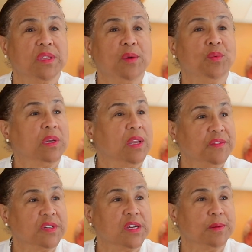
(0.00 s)
they would
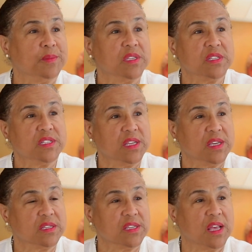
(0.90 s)
love to come to the city
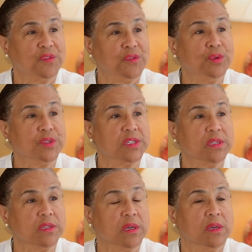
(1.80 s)
of South Fulton.